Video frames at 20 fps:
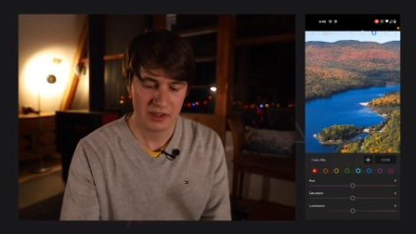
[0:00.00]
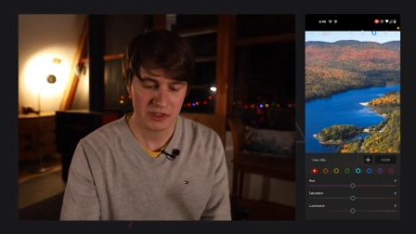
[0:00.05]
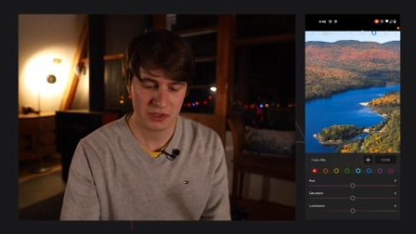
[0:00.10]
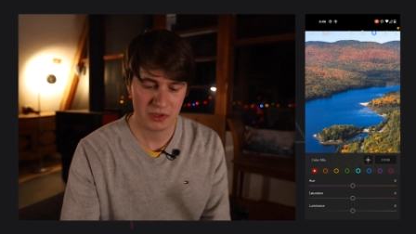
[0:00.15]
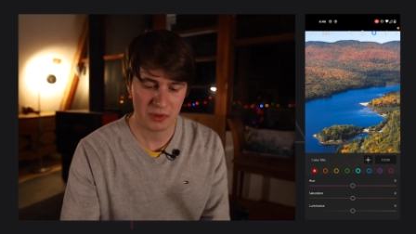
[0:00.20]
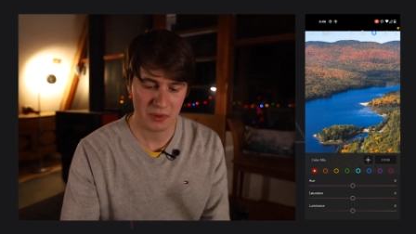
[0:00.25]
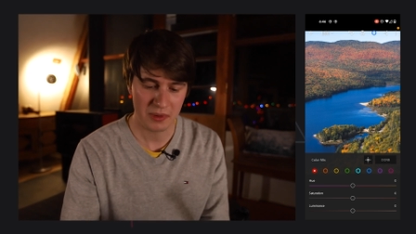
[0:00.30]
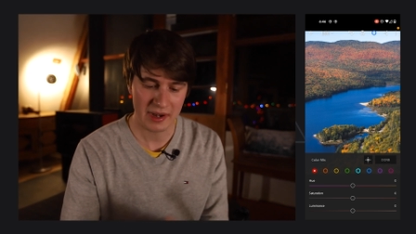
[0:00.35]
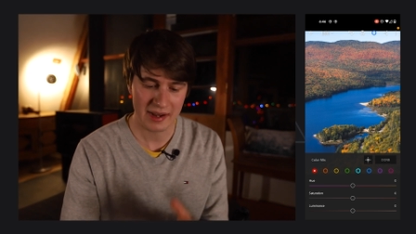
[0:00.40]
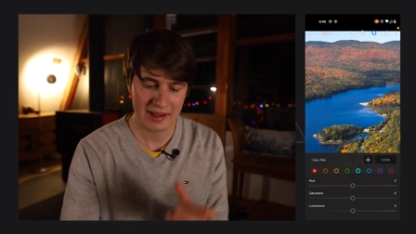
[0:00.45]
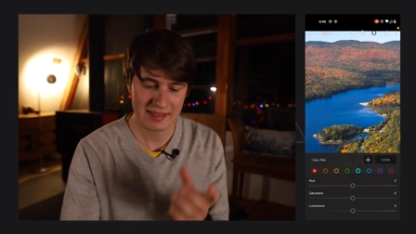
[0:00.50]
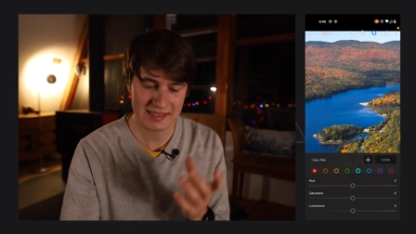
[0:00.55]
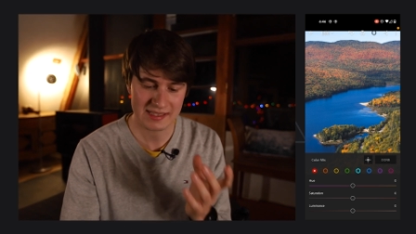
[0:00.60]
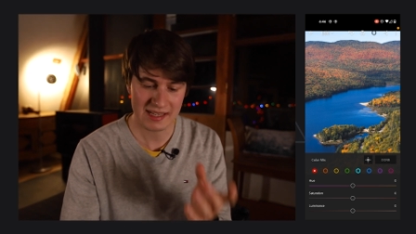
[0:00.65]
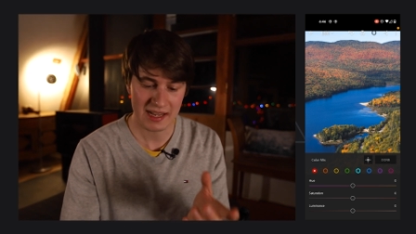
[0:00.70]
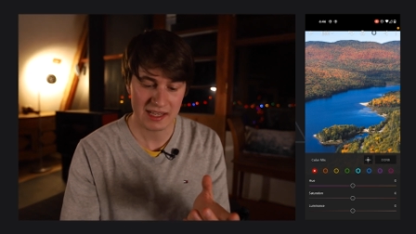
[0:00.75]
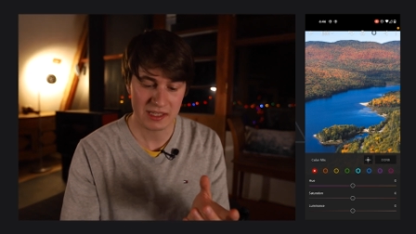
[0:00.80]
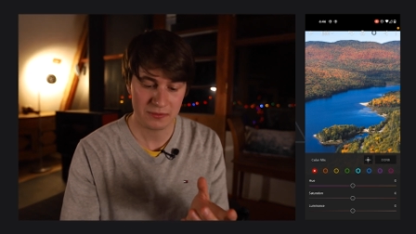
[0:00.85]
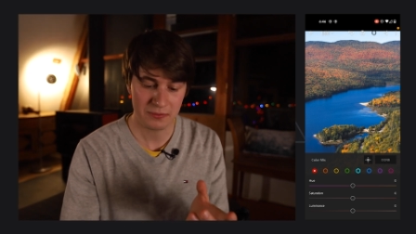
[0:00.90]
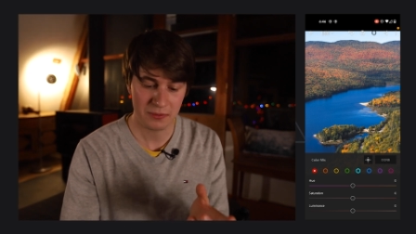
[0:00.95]
So it
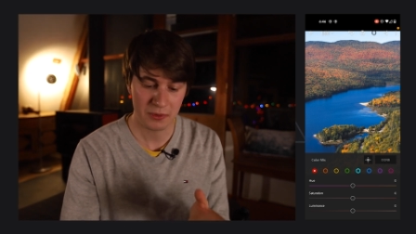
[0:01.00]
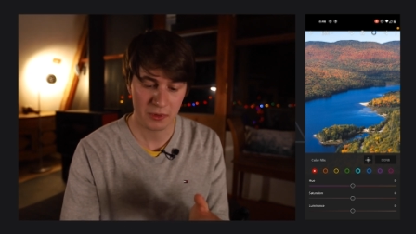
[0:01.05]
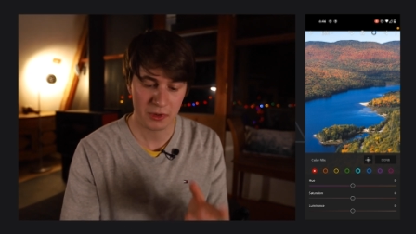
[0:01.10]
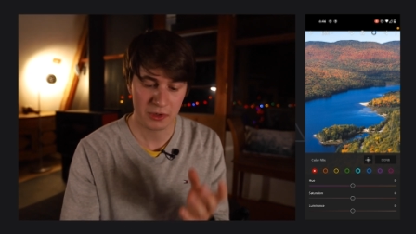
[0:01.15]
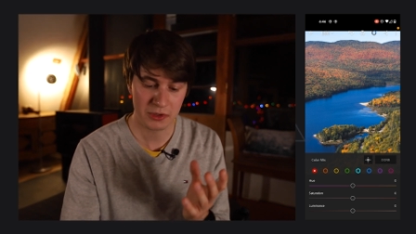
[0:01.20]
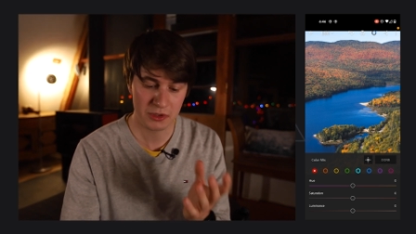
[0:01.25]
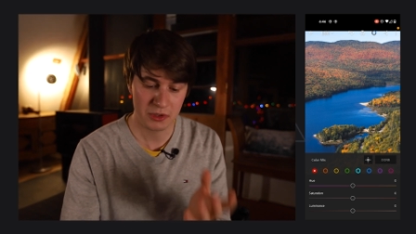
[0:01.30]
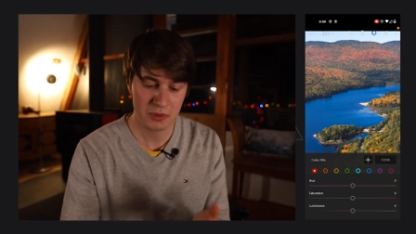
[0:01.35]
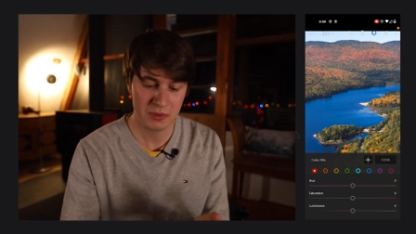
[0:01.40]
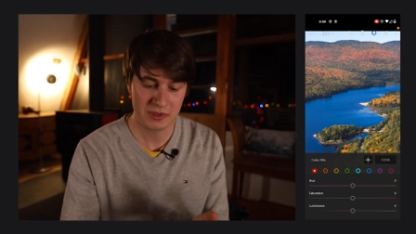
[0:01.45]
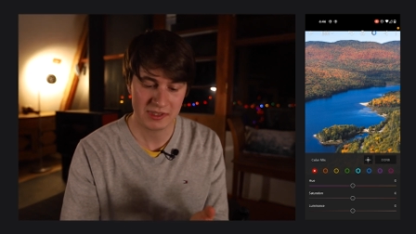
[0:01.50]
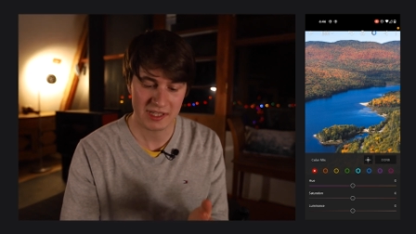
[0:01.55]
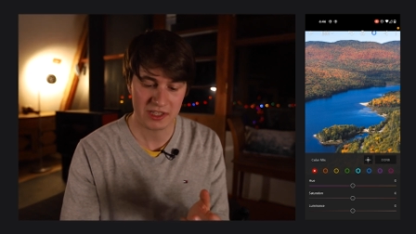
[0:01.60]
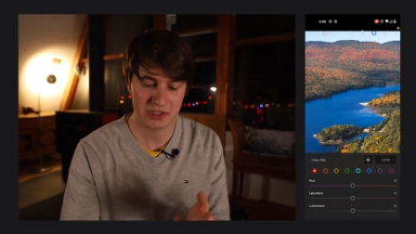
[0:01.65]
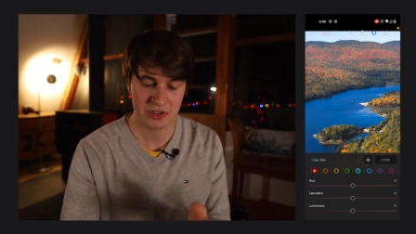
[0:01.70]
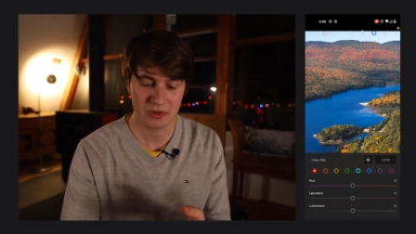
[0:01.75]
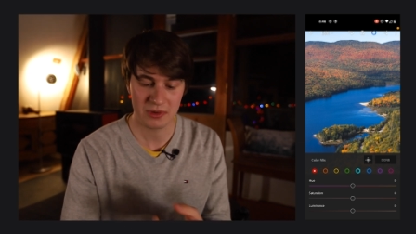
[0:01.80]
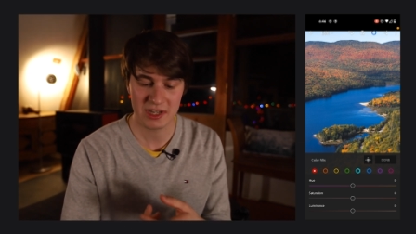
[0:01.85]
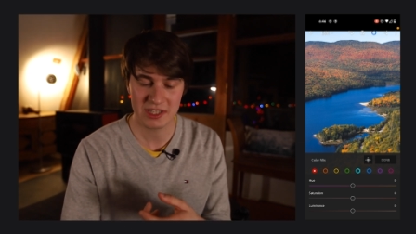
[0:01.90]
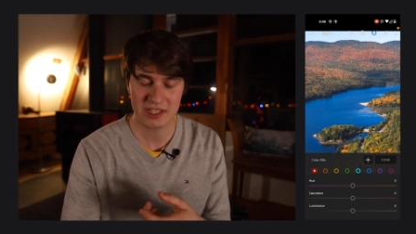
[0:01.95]
stands for hue,
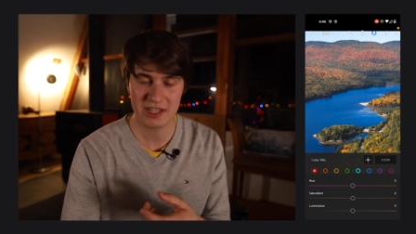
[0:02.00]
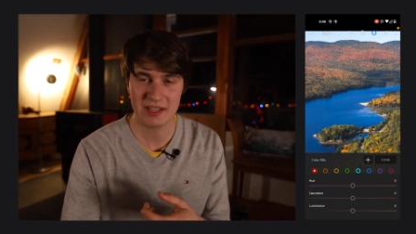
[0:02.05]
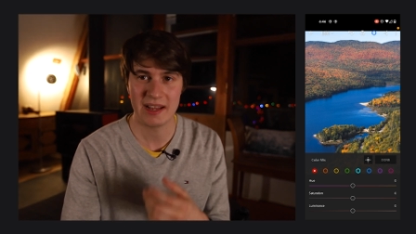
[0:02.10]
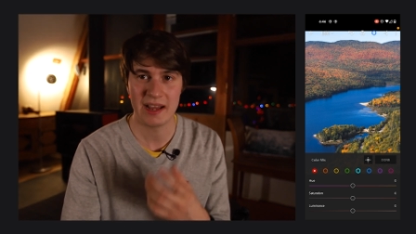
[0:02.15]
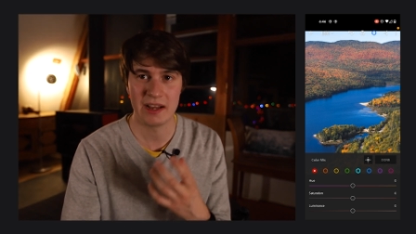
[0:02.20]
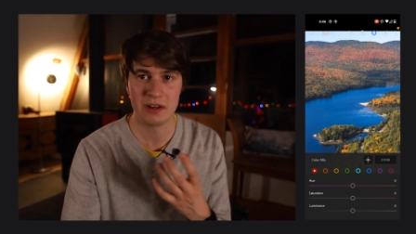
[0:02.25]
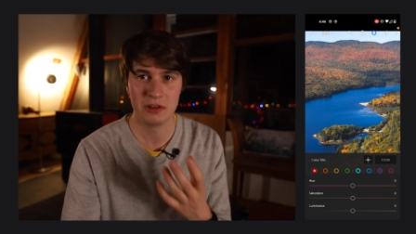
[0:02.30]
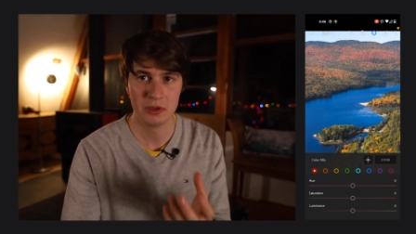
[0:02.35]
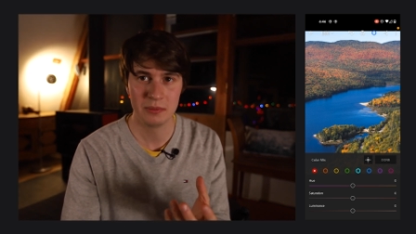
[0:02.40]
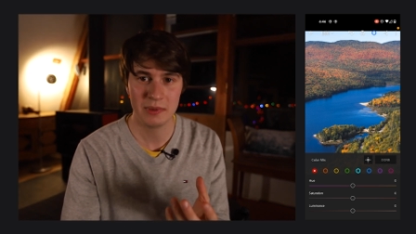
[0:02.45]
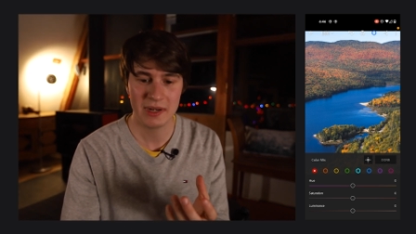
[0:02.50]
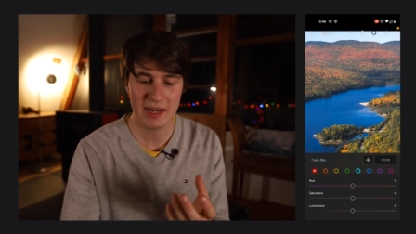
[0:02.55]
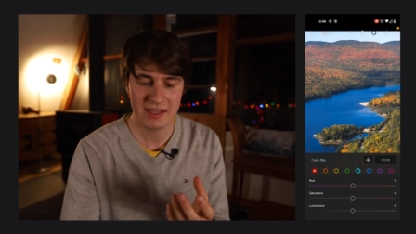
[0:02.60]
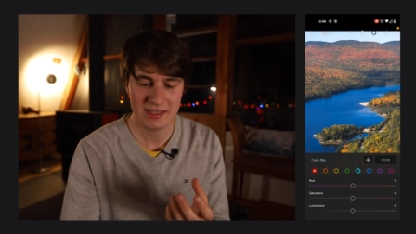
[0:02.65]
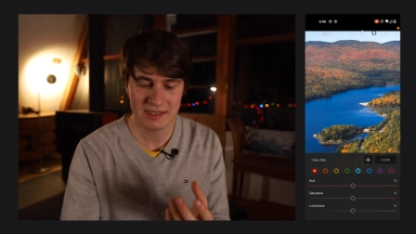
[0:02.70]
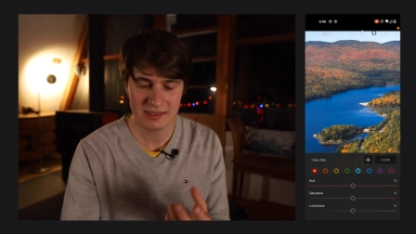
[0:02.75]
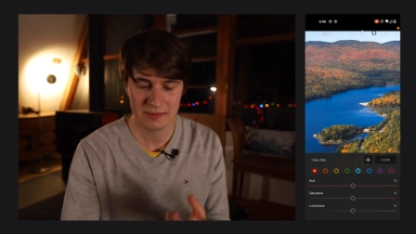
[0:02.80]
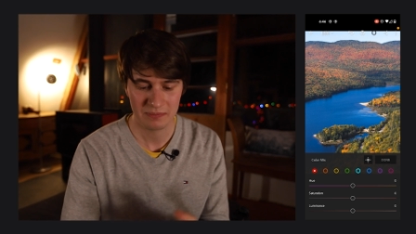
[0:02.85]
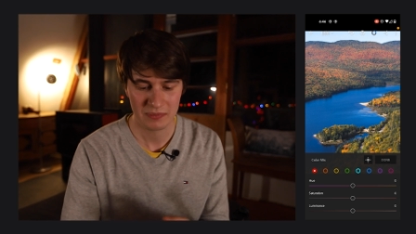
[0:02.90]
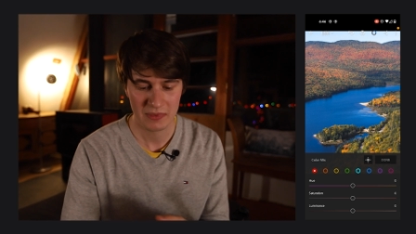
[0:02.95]
saturation, and
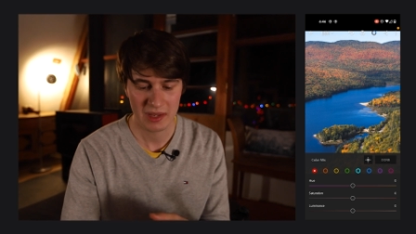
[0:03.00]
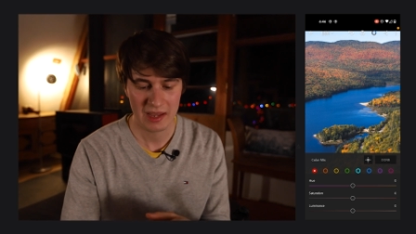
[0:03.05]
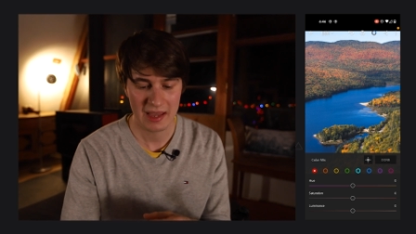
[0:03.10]
luminance.